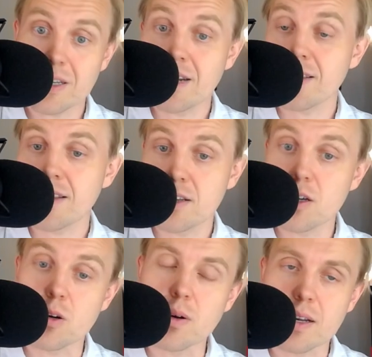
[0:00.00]
anything
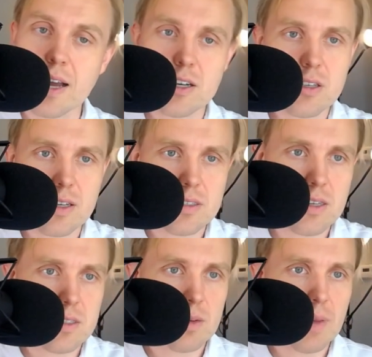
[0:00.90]
new. It actually
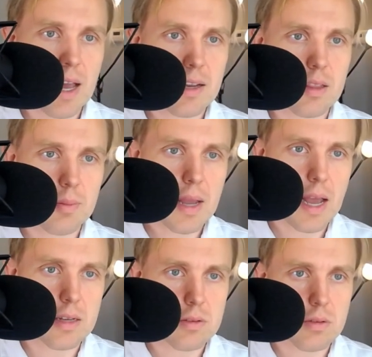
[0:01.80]
existed back in the
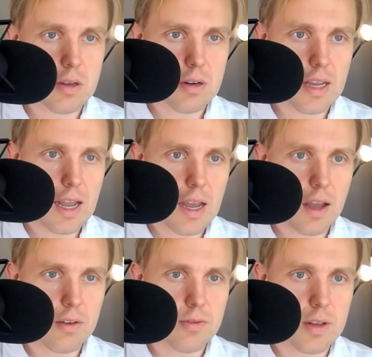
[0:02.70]
past. So there you
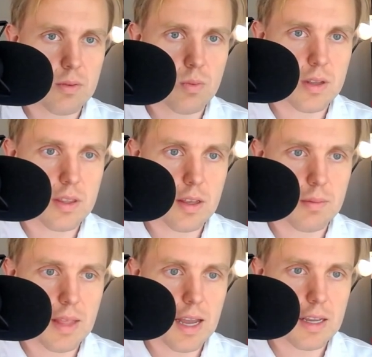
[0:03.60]
have it with
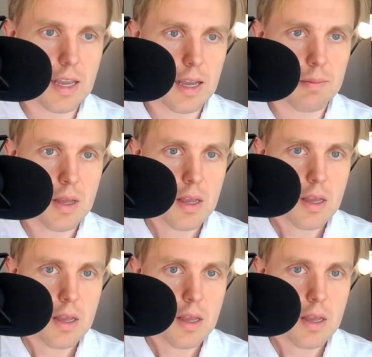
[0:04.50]
that game.